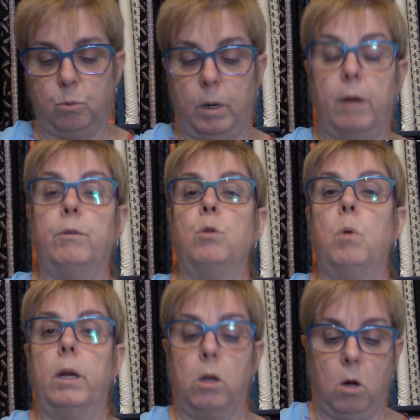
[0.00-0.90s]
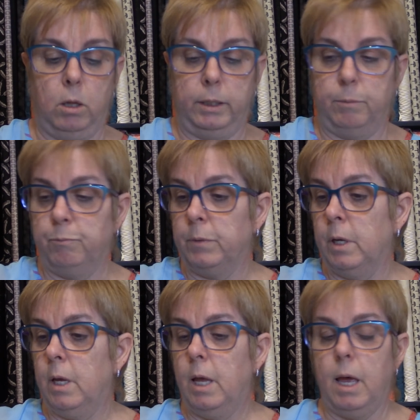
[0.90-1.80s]
whatever you want to call it.
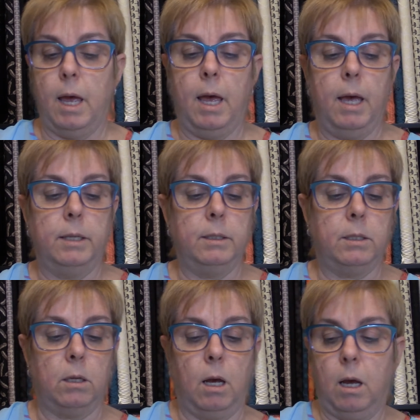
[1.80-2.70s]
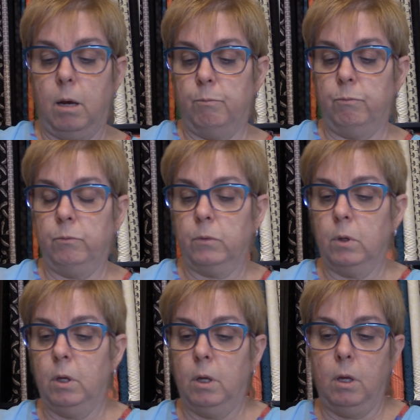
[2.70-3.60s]
And
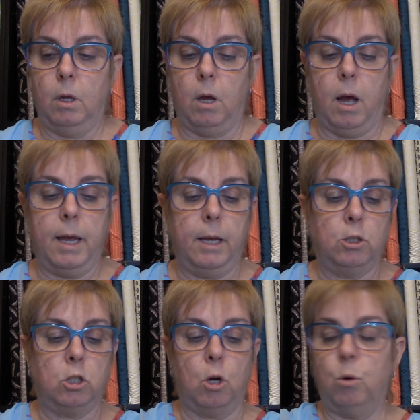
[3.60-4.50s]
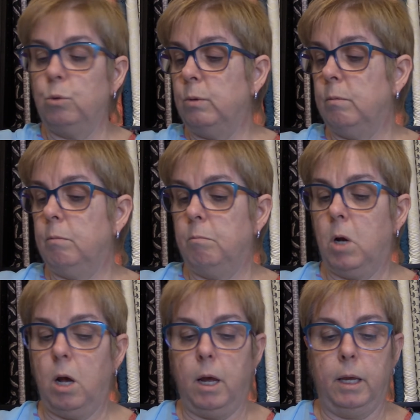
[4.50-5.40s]
I had shown
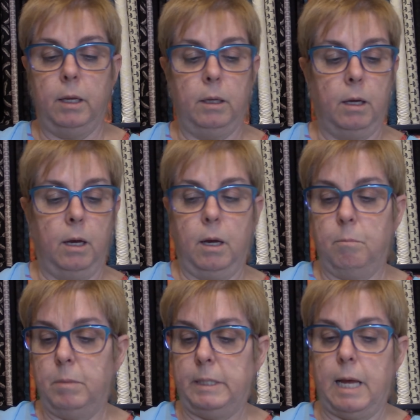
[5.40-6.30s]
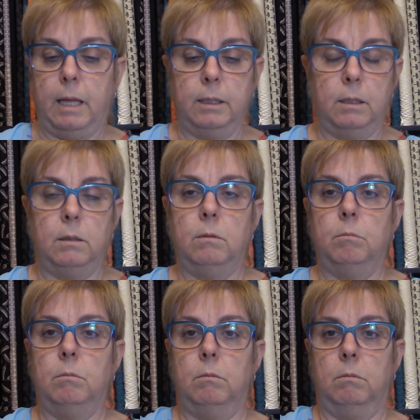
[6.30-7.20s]
my medallion
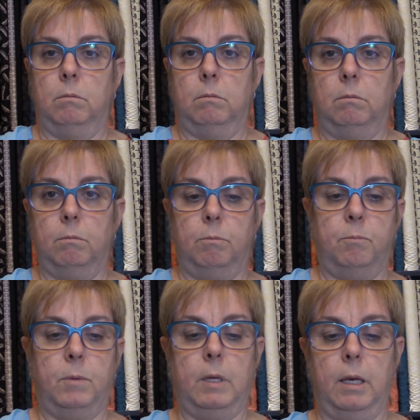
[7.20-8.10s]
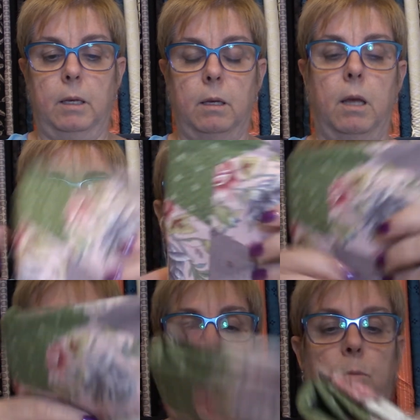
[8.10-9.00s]
thing, and I'm
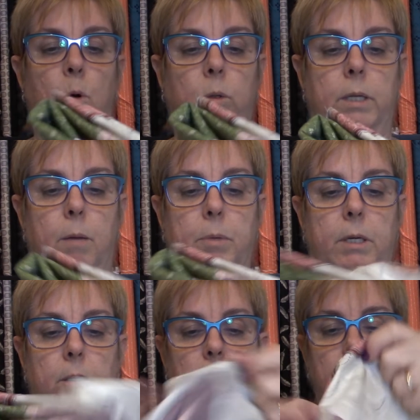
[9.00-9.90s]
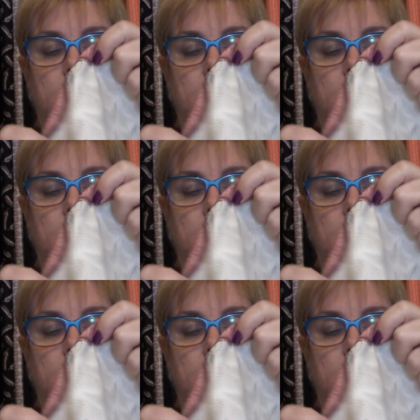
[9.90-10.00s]
going to hold it up here,